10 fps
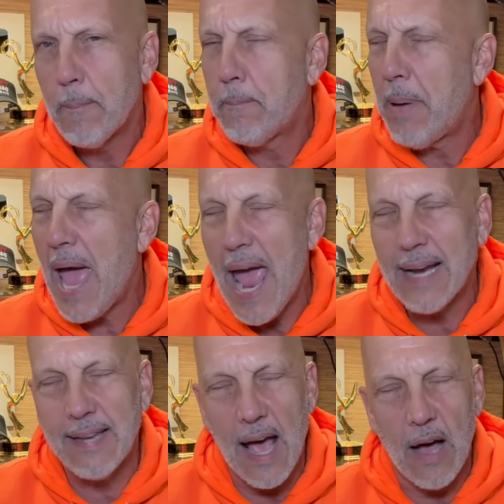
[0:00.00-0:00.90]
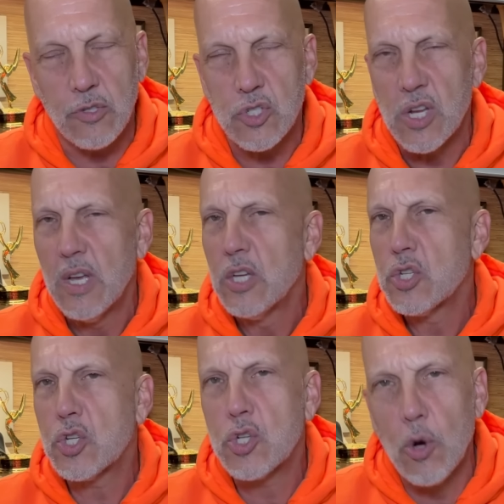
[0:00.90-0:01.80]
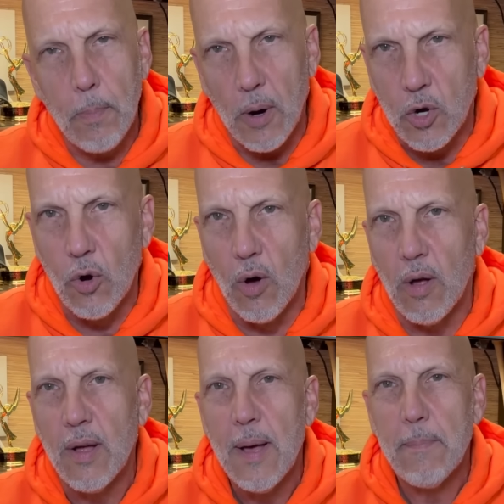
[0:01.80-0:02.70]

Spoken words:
Packed house, super cool.